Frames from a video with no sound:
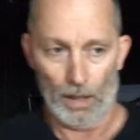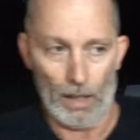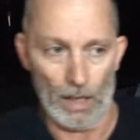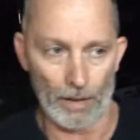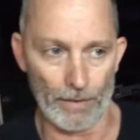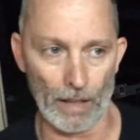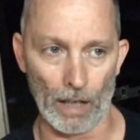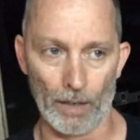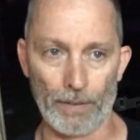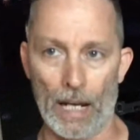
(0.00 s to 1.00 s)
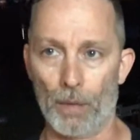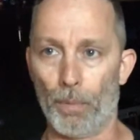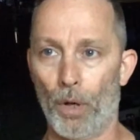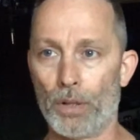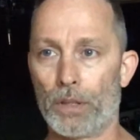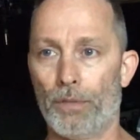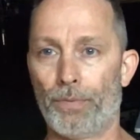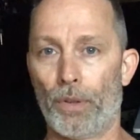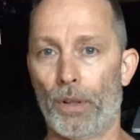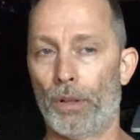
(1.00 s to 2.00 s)
Then I lived down in Boston
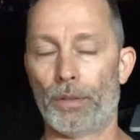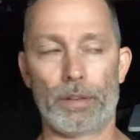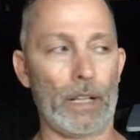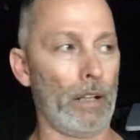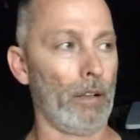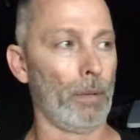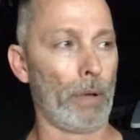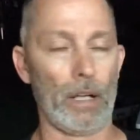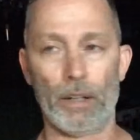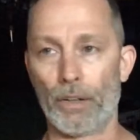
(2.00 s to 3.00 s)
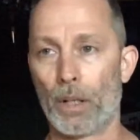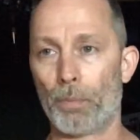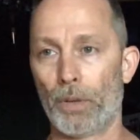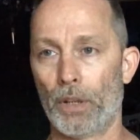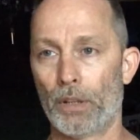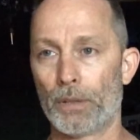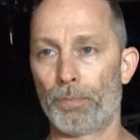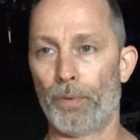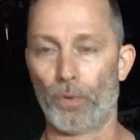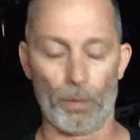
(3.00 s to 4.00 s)
for, I don't know, probably another couple years
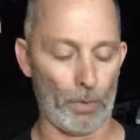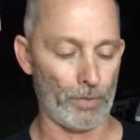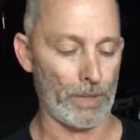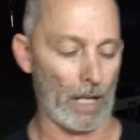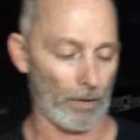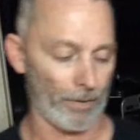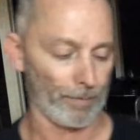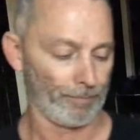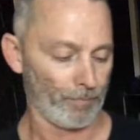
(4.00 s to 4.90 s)
before I moved south.